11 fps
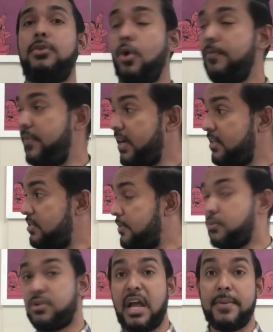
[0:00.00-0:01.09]
Don't forget to
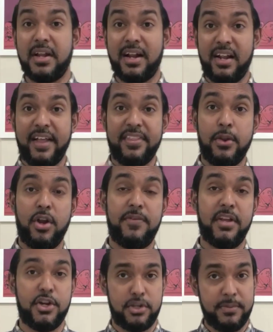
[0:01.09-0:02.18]
subscribe and click the
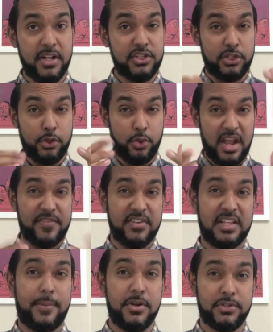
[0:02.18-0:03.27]
notification bell so you know every
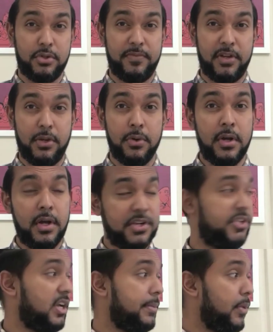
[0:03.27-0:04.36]
time I release a new video.
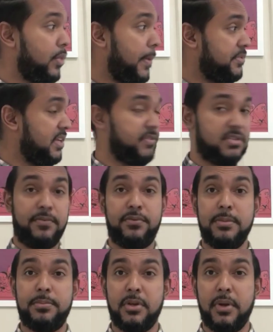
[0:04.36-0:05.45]
Check out my website for some
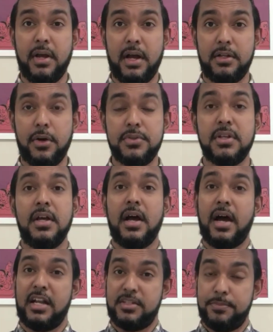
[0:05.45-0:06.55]
free POA handouts.
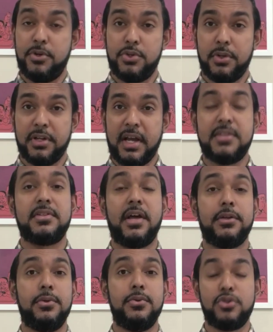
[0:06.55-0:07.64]
And as per usual, guys,
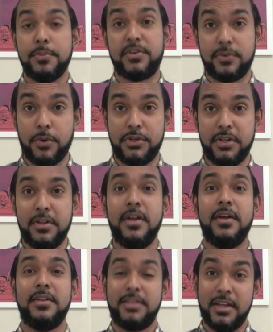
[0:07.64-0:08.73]
thank you so much for watching.
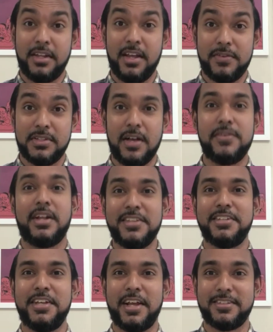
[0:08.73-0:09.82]
Take care of yourselves, and I'll
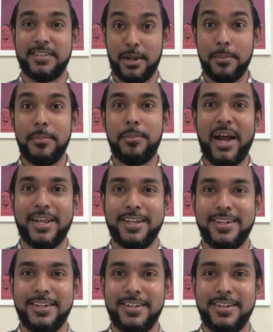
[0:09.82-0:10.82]
see you next time. Bye.